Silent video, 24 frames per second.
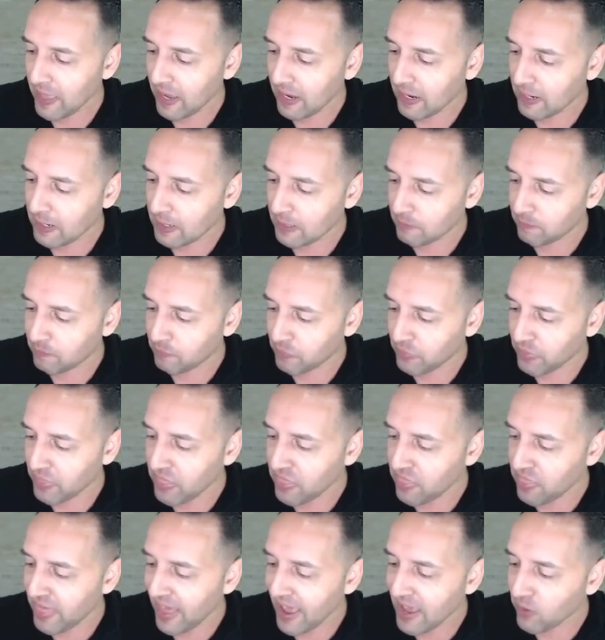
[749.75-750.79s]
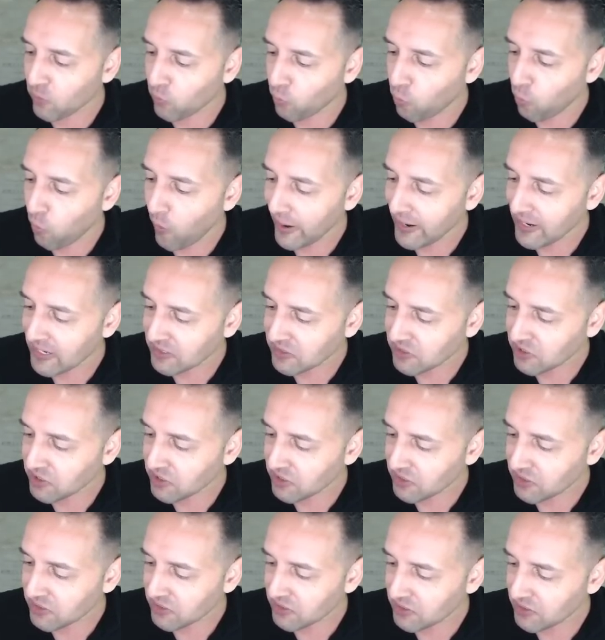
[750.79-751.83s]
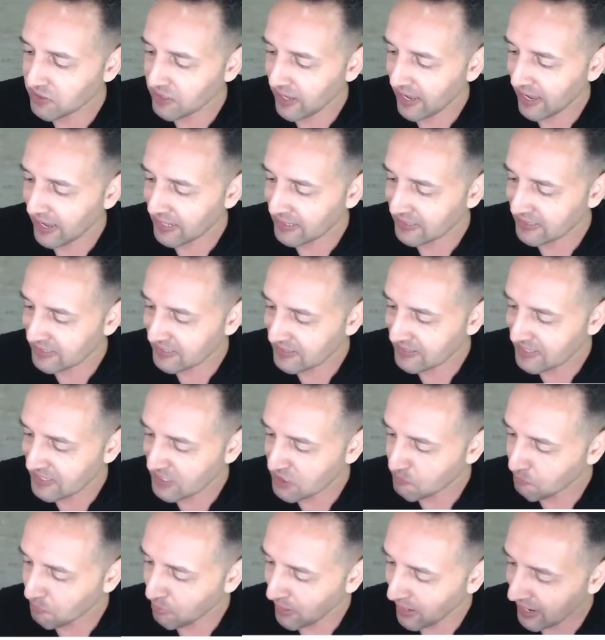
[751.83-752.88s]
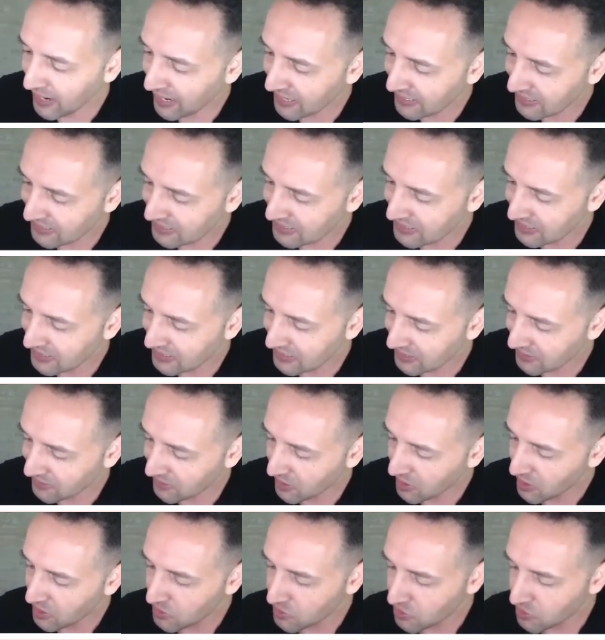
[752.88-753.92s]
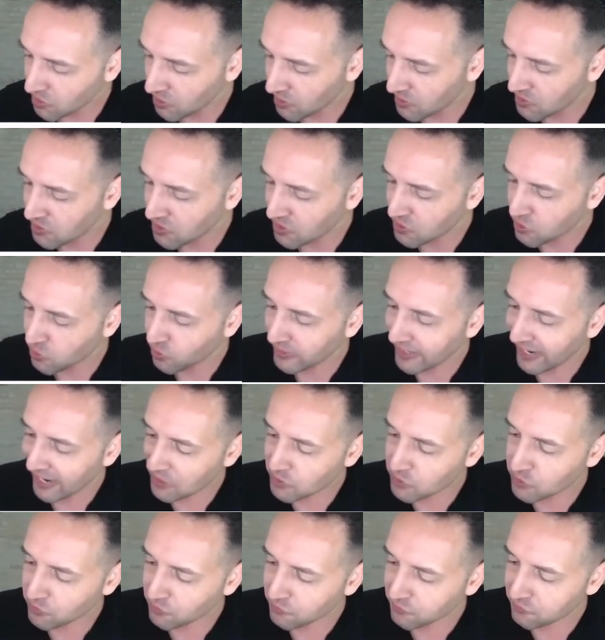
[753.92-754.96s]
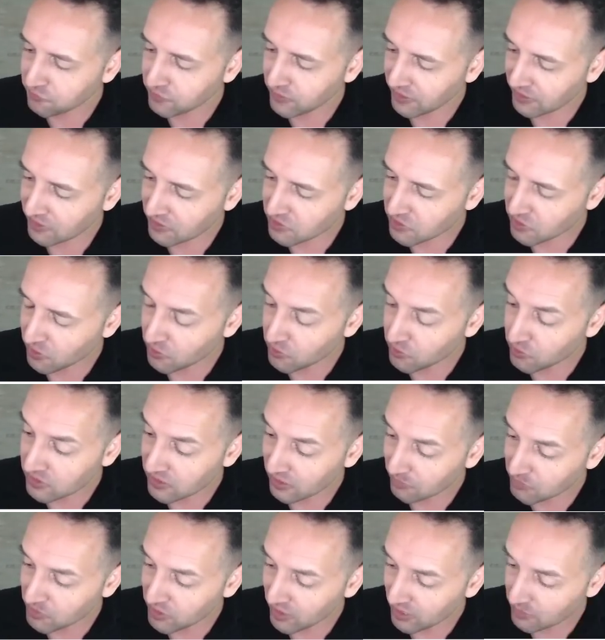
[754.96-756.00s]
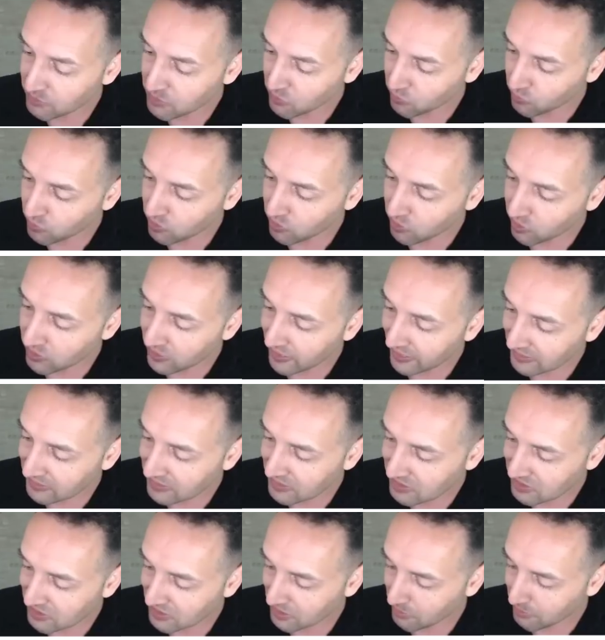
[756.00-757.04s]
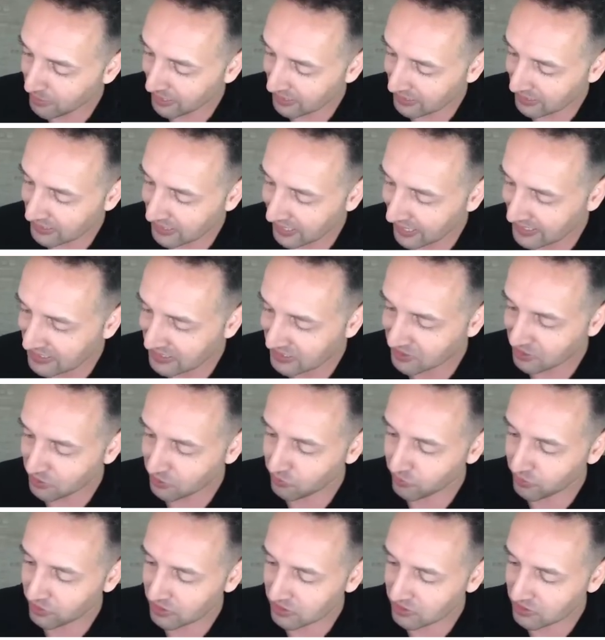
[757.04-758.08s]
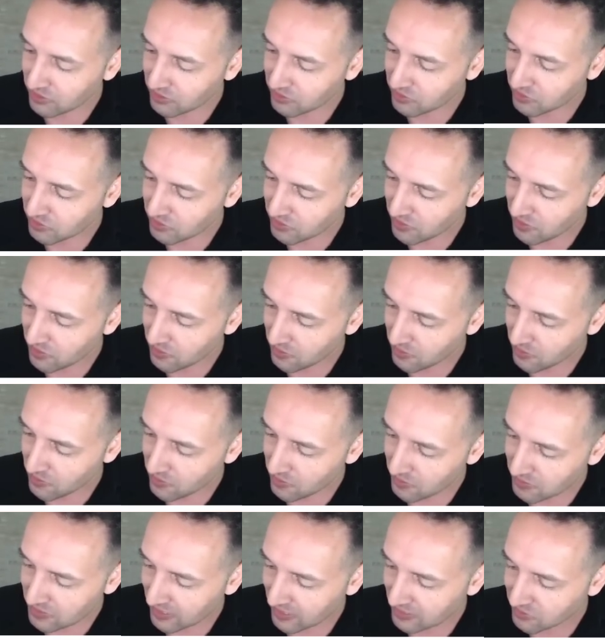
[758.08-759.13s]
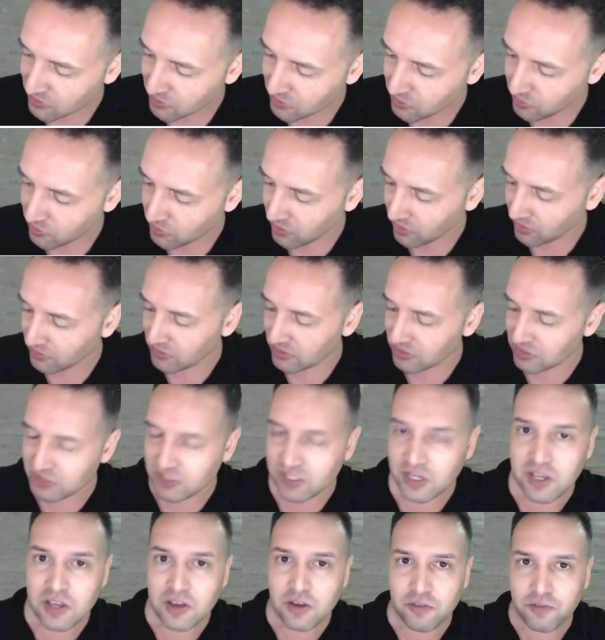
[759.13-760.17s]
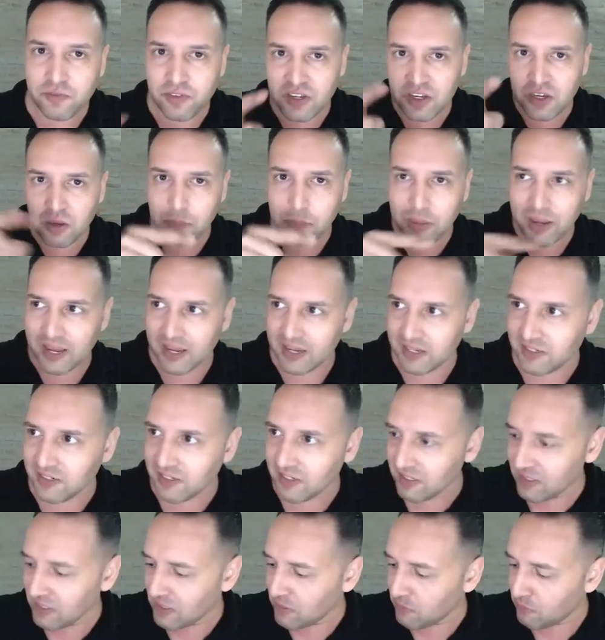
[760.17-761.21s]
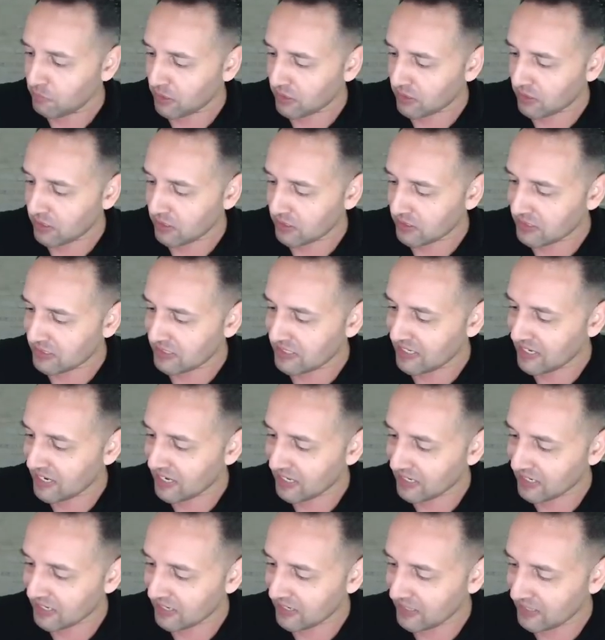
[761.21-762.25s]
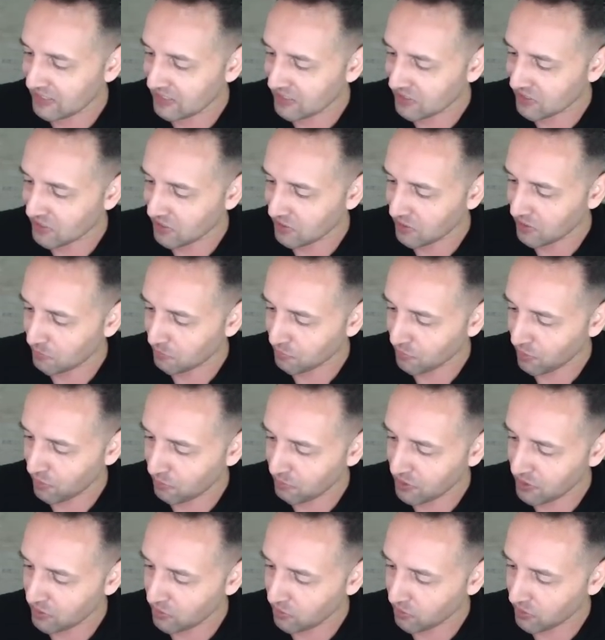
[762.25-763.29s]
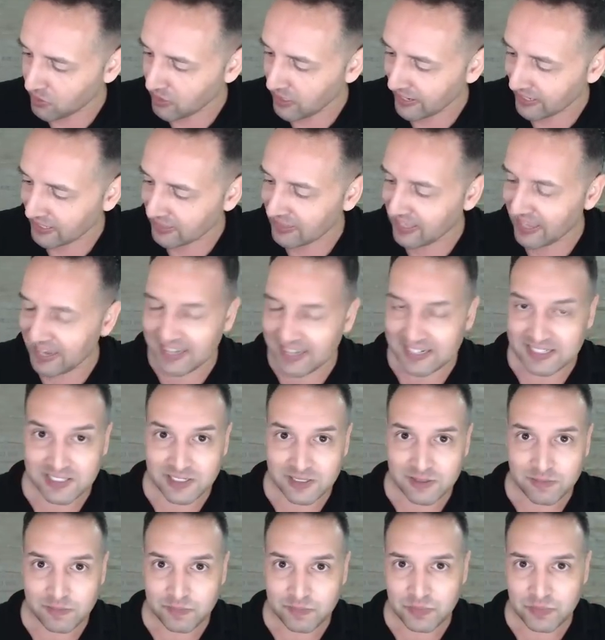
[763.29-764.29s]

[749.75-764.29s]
That weight and this part here turns into an actual flick. So sometimes it will look like this at about 90 degrees. It's hard to do it on this finger pad, but the dian is going to probably look like that.